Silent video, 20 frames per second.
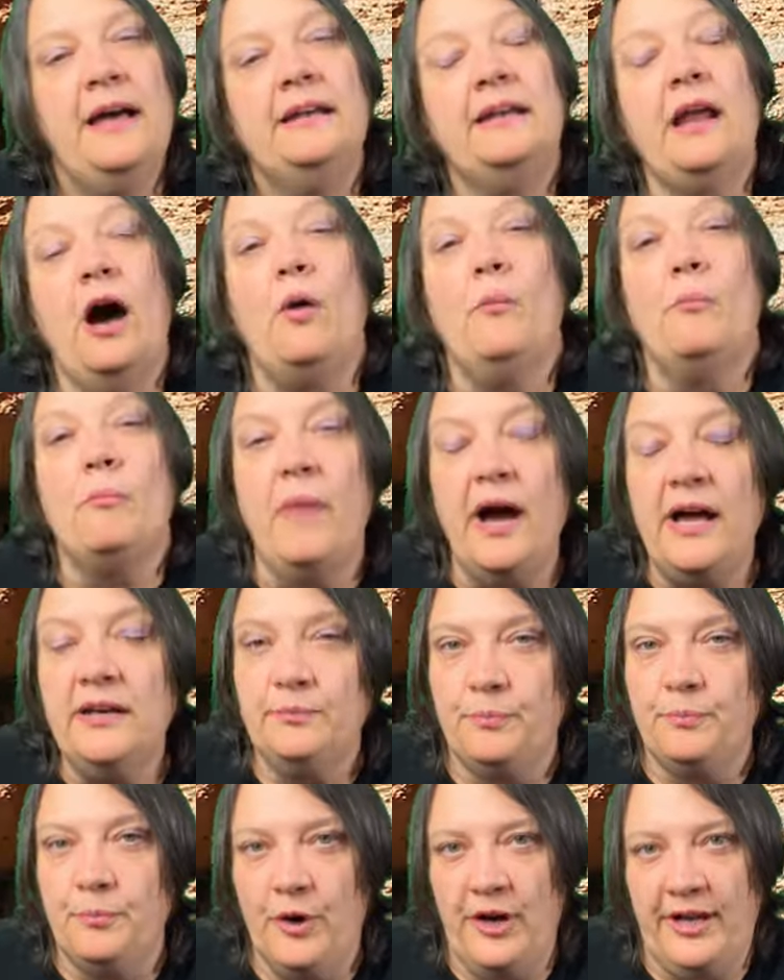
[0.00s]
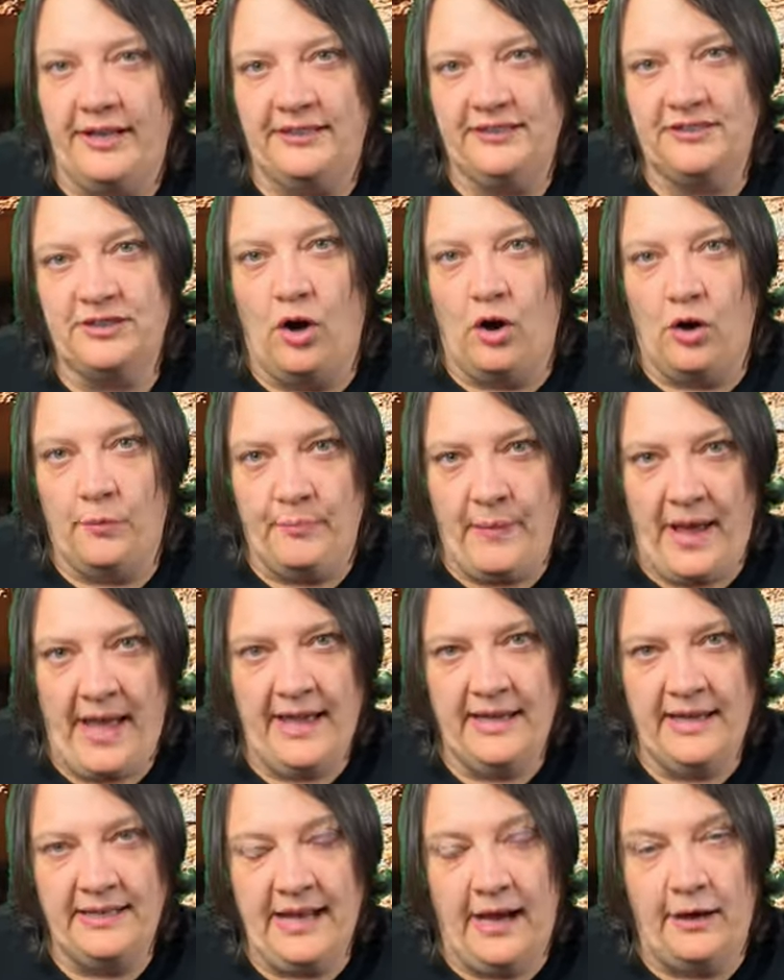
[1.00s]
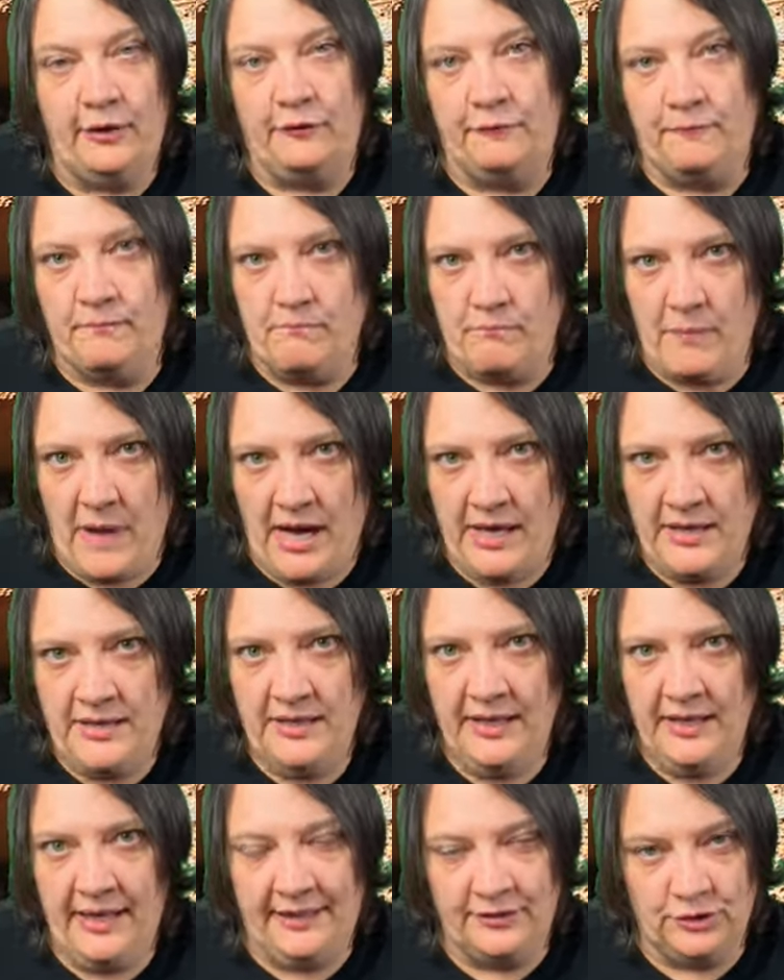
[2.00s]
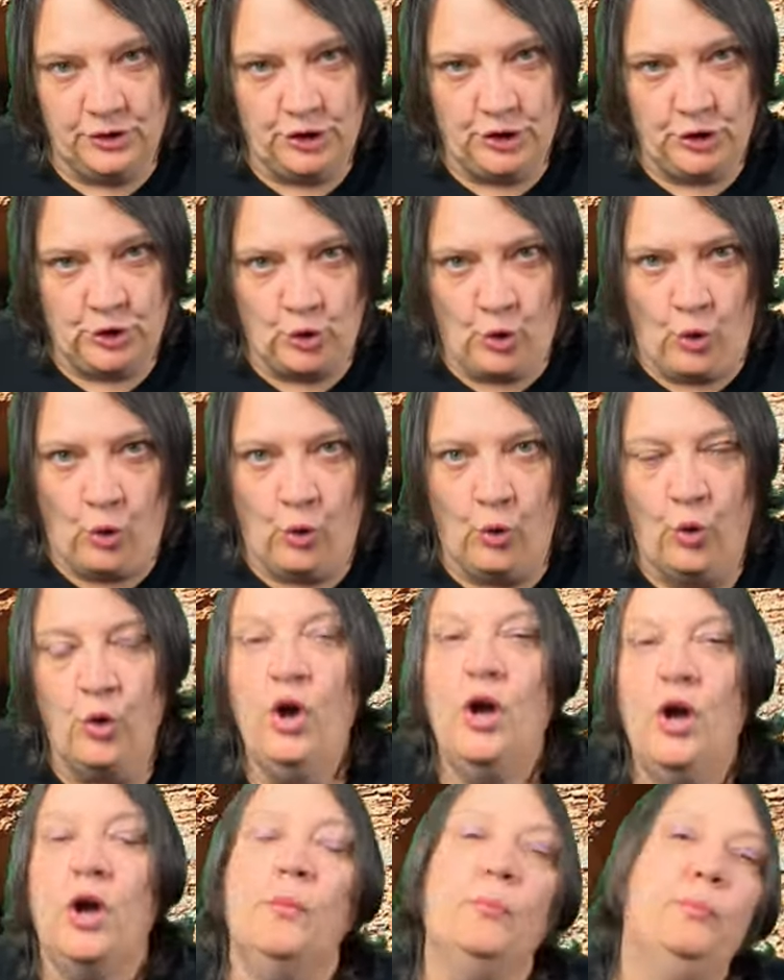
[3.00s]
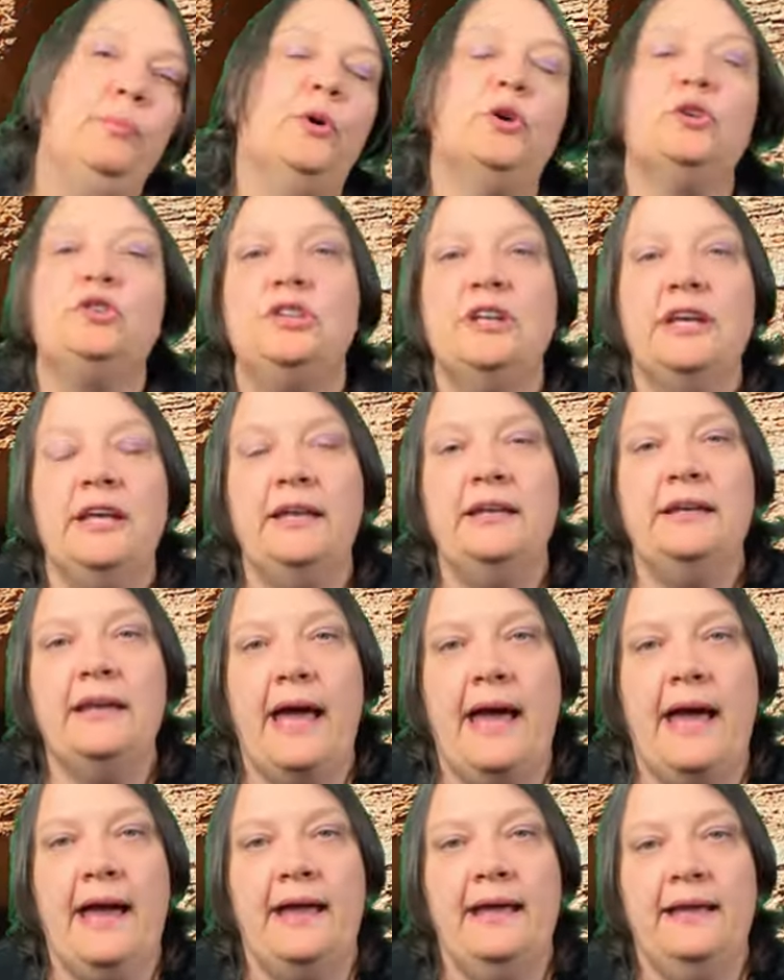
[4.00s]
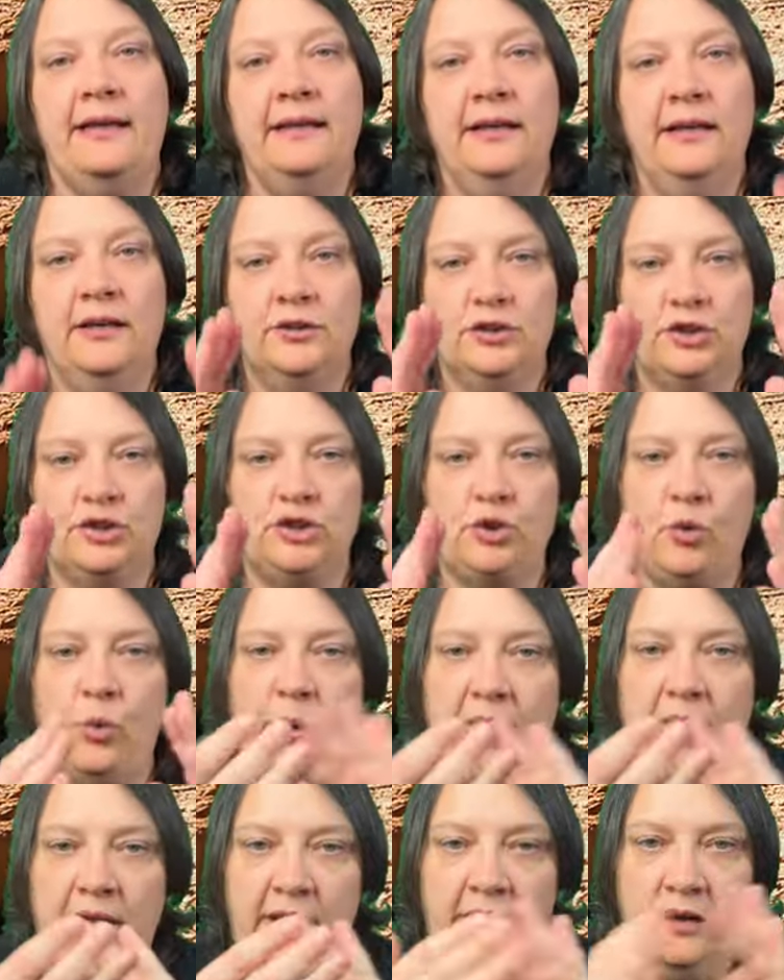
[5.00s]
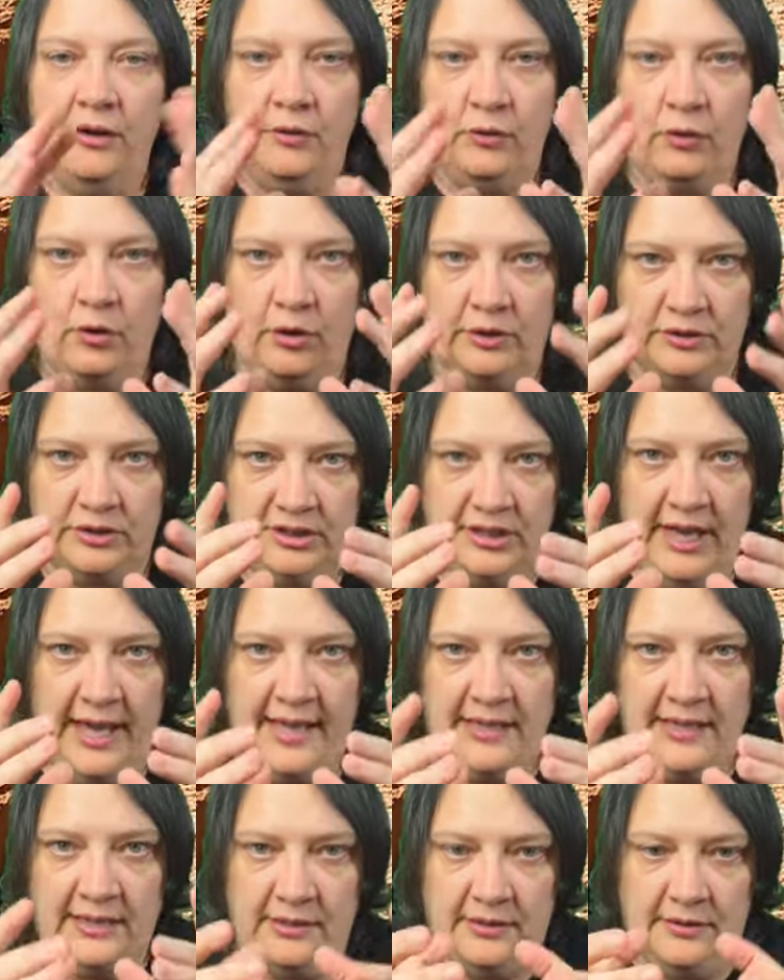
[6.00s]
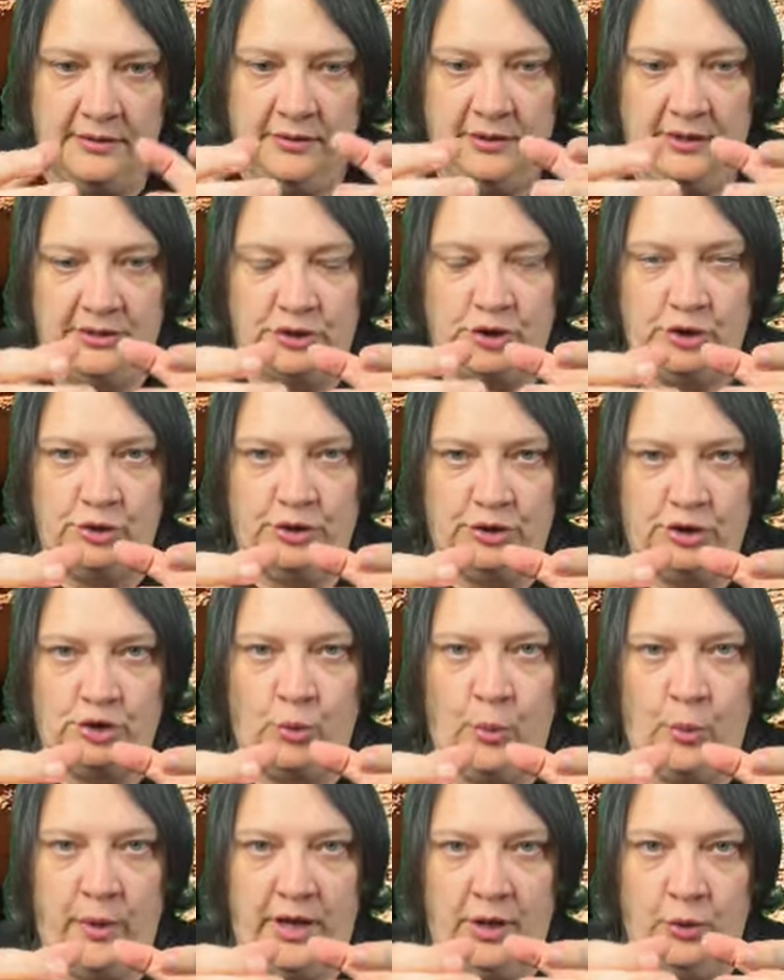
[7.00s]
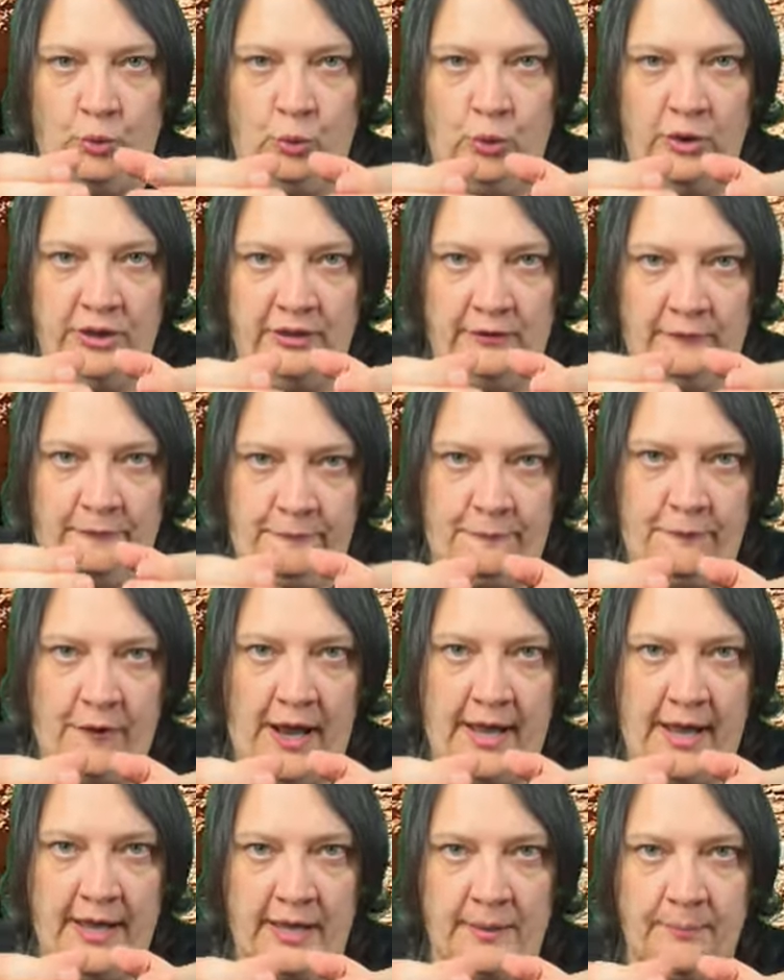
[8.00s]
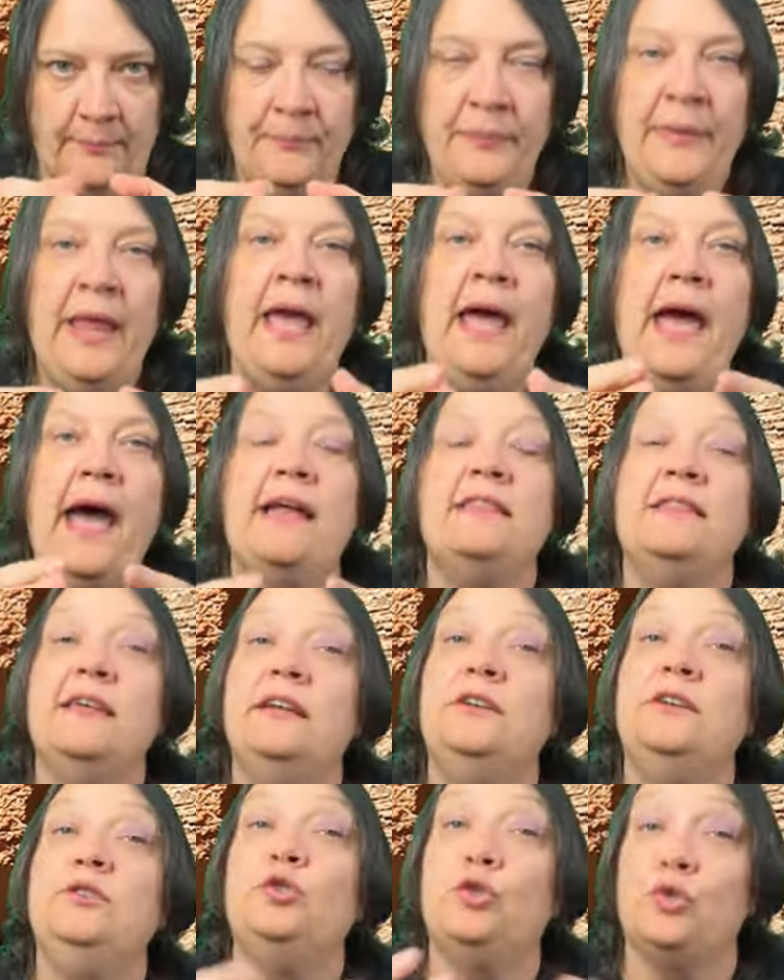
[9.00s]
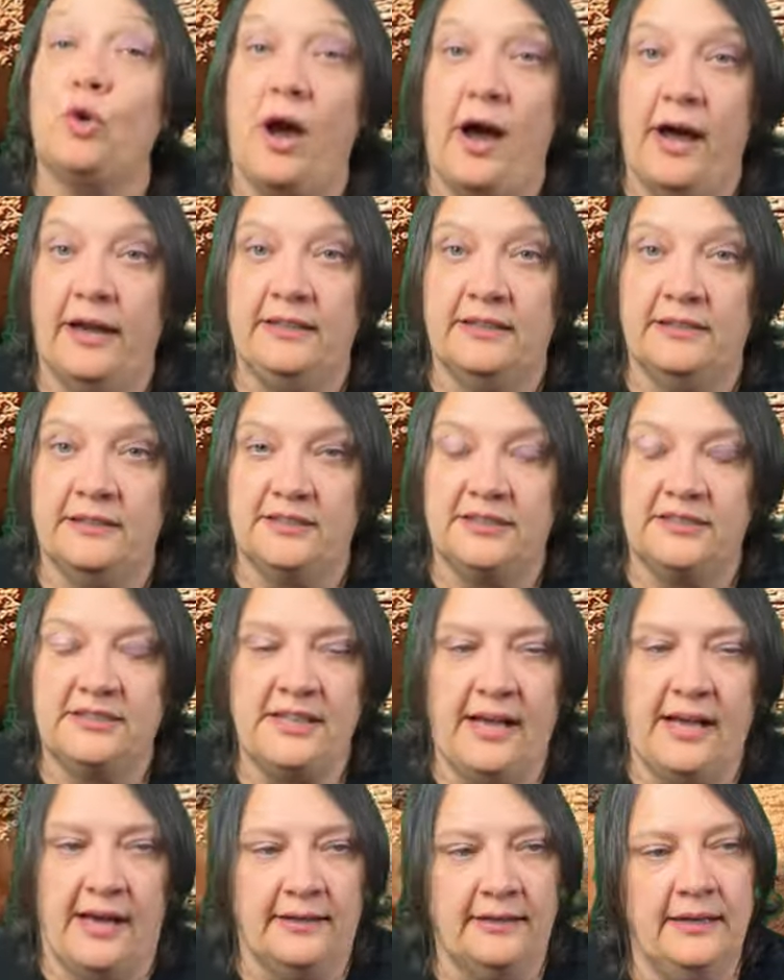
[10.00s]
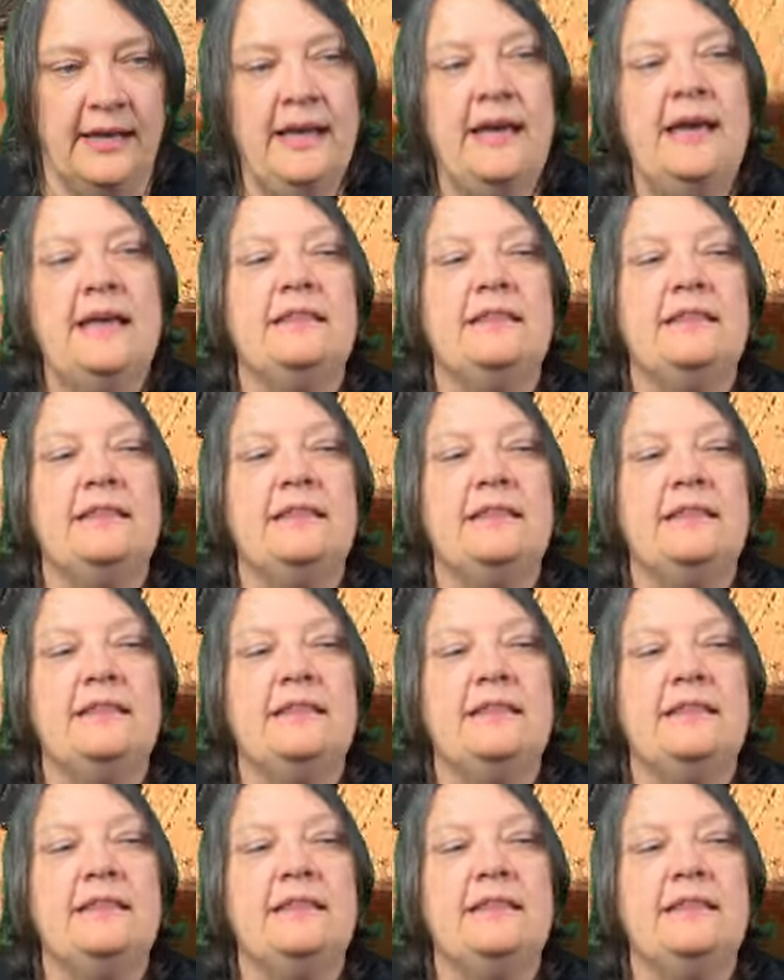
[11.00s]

Now, mud bricks are made out of mud and straw put in a square container, a square wooden frame, and then dried in the sun.